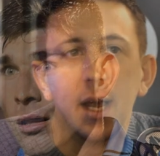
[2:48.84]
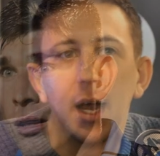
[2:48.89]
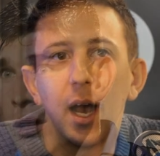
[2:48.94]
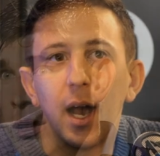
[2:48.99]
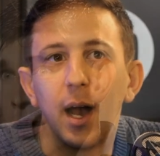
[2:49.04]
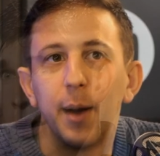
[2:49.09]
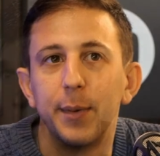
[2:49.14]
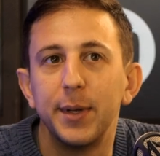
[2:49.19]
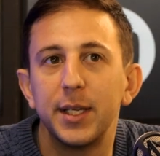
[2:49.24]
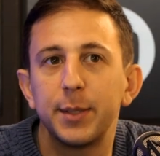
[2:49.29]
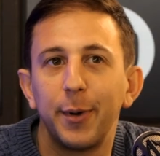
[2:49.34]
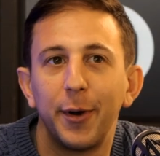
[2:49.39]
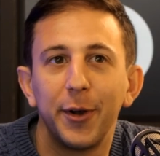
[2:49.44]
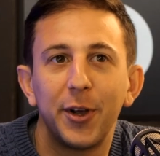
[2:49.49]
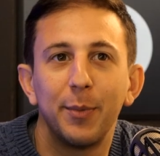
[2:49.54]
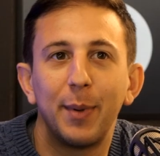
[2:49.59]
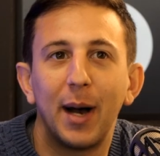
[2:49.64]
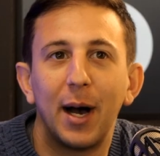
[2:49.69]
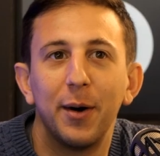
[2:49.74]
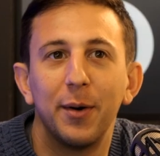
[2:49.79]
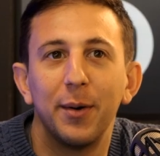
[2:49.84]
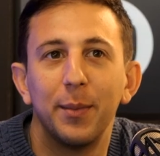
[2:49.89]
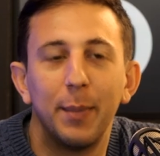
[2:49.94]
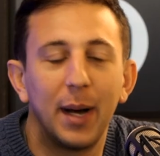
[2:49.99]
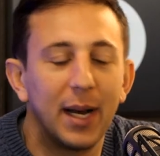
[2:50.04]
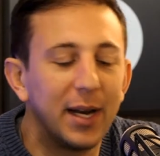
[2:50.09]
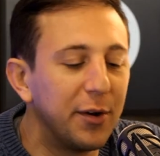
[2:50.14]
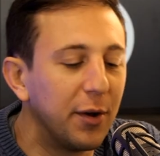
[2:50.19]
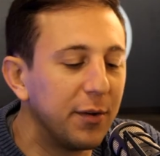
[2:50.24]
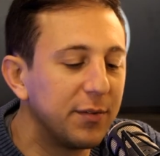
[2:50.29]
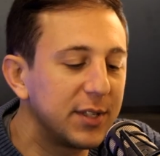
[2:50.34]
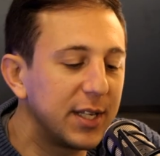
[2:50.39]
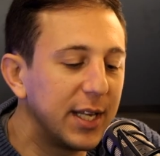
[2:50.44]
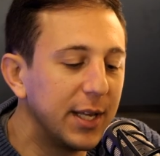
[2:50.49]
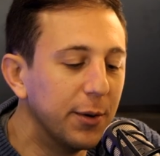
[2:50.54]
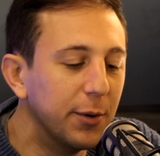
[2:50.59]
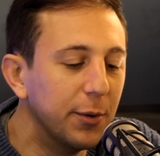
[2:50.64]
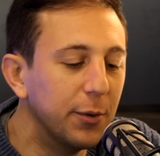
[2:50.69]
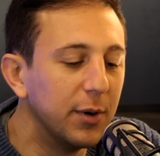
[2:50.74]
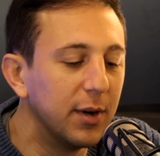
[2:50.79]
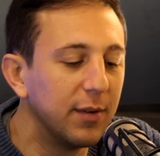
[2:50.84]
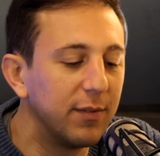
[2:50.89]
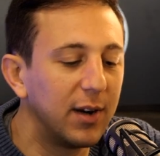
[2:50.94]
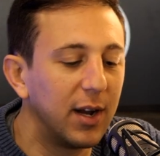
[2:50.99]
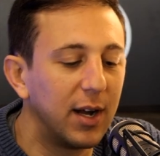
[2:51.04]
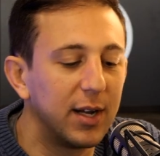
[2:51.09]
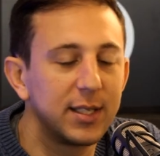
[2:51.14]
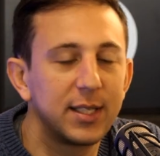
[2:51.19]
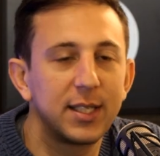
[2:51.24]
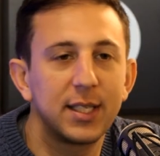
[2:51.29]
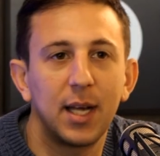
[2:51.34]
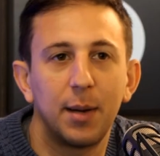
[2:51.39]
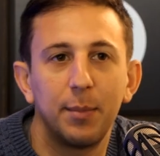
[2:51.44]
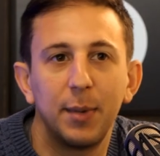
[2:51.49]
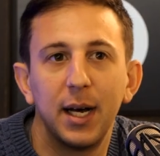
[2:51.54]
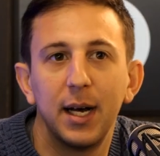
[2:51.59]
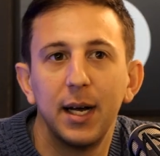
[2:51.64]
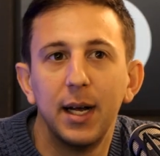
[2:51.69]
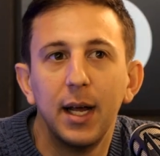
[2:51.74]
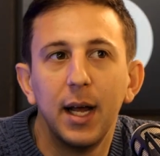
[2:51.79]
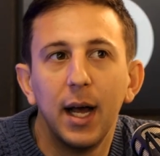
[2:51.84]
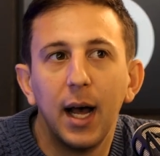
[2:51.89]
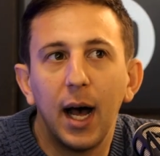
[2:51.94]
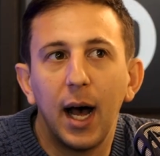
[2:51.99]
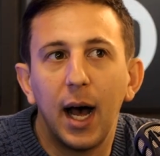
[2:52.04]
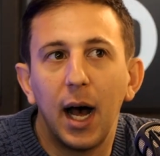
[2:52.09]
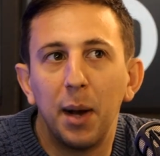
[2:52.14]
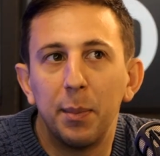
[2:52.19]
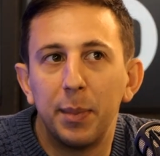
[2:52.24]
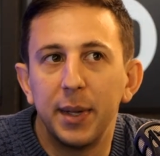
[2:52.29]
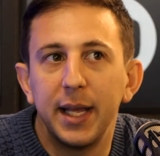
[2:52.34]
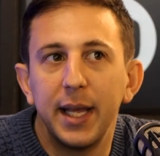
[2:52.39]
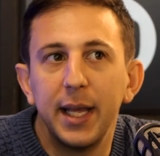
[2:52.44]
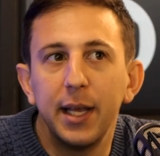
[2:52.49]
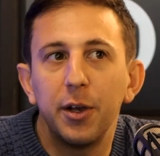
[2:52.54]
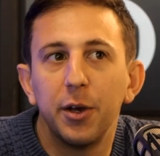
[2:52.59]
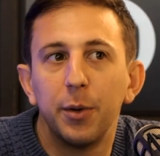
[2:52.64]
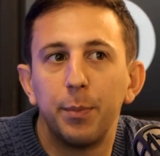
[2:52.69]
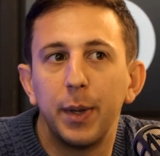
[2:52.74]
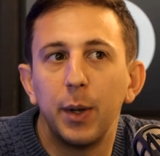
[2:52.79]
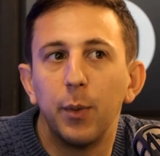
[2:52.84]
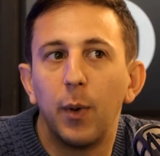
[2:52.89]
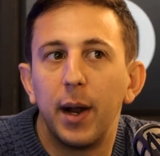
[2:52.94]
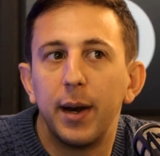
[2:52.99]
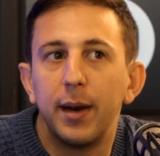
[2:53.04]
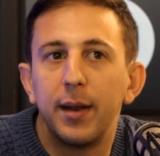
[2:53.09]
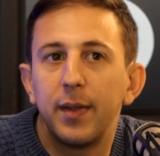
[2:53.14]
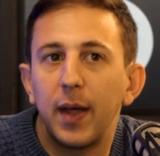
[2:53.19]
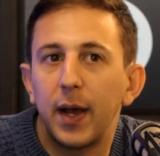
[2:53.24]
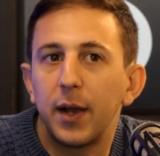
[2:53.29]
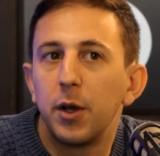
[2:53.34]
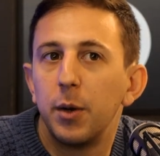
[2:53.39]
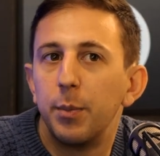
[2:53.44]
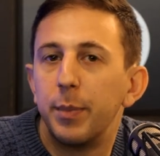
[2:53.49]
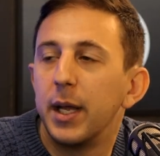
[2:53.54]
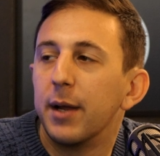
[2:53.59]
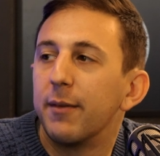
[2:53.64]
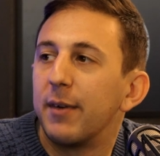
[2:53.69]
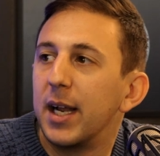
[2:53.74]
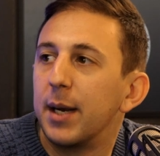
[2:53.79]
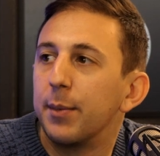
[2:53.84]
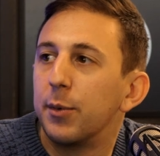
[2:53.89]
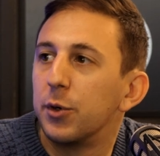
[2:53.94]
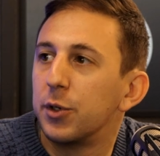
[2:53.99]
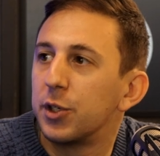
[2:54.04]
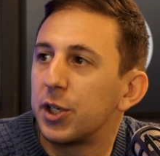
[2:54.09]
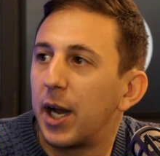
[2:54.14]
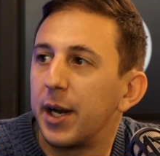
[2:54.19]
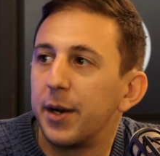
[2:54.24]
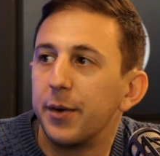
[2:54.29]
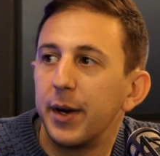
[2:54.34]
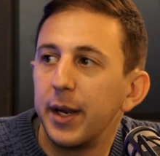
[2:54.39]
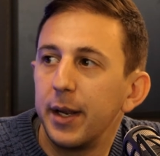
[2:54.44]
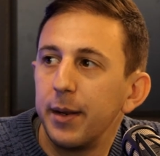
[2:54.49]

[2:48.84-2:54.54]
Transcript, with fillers: uh, we spoke about Malinovskyi all of last summer. Uh, but he could be one that could be available in January.